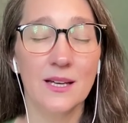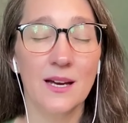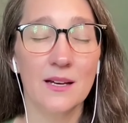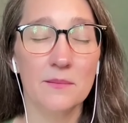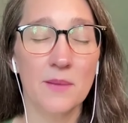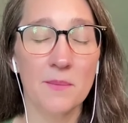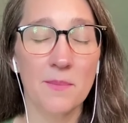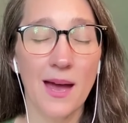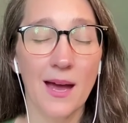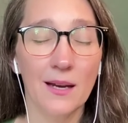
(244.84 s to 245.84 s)
uh, in my
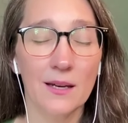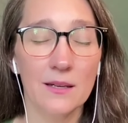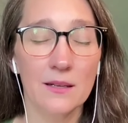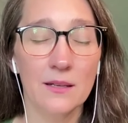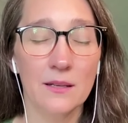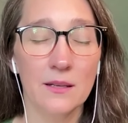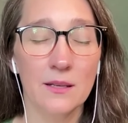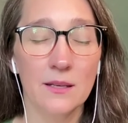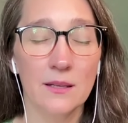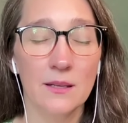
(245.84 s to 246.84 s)
back,
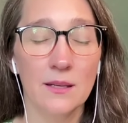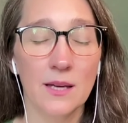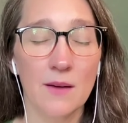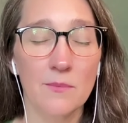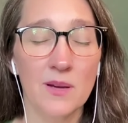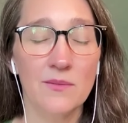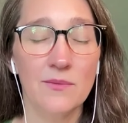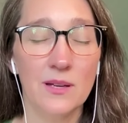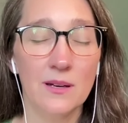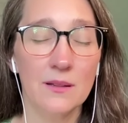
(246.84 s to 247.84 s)
have my
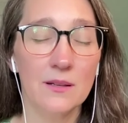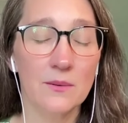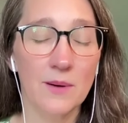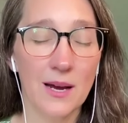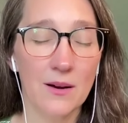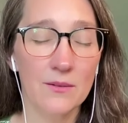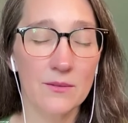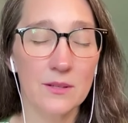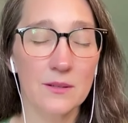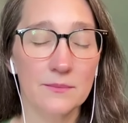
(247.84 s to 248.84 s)
feet on the
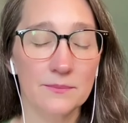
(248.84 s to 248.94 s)
ground.